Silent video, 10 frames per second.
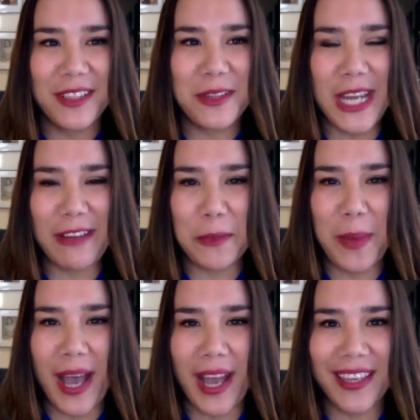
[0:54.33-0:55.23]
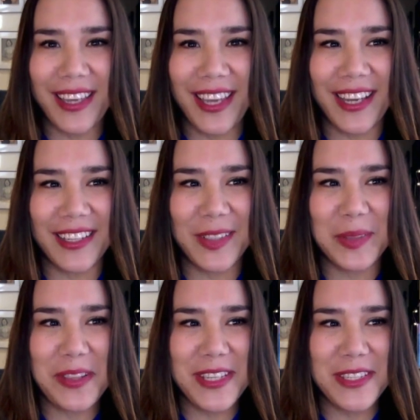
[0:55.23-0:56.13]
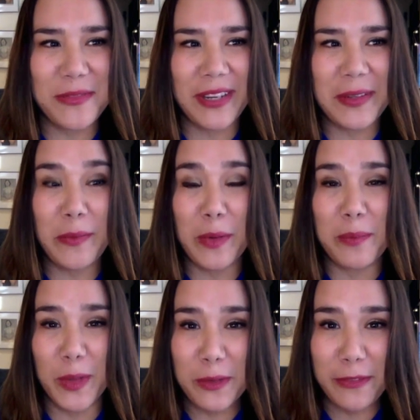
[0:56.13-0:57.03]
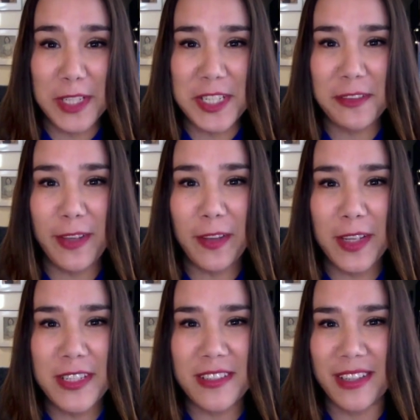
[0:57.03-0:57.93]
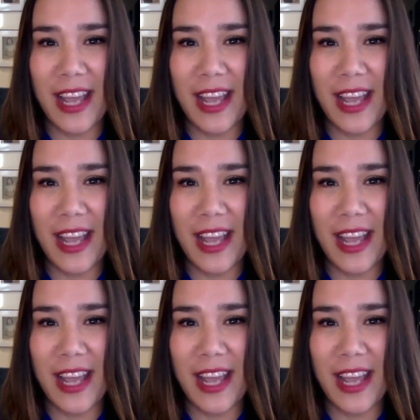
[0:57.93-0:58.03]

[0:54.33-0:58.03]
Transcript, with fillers: to travel back and go to this very remote fishing village.